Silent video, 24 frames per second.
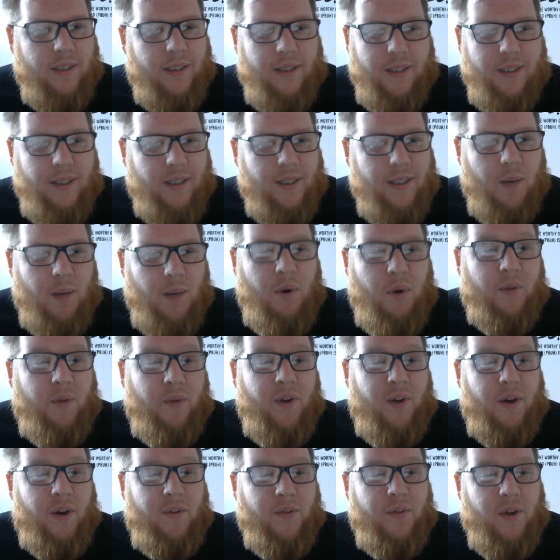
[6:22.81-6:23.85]
a
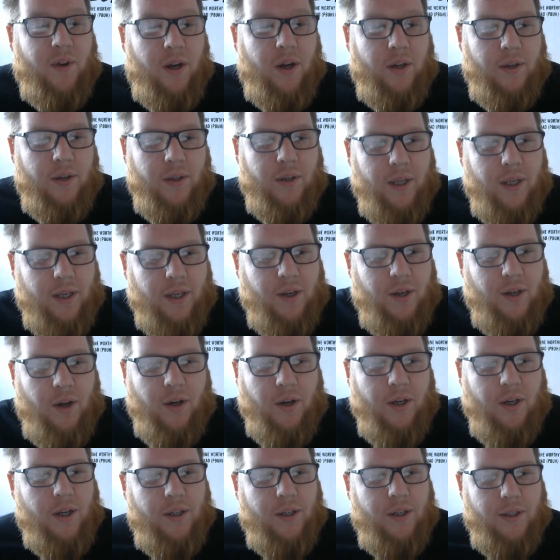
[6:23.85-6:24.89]
prophet of God and
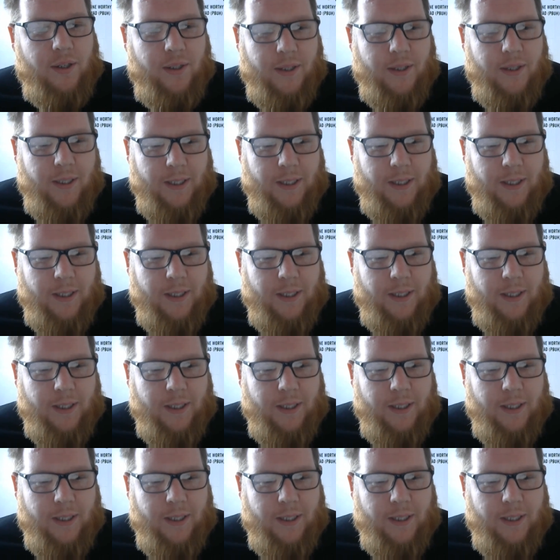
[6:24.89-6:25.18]
not God?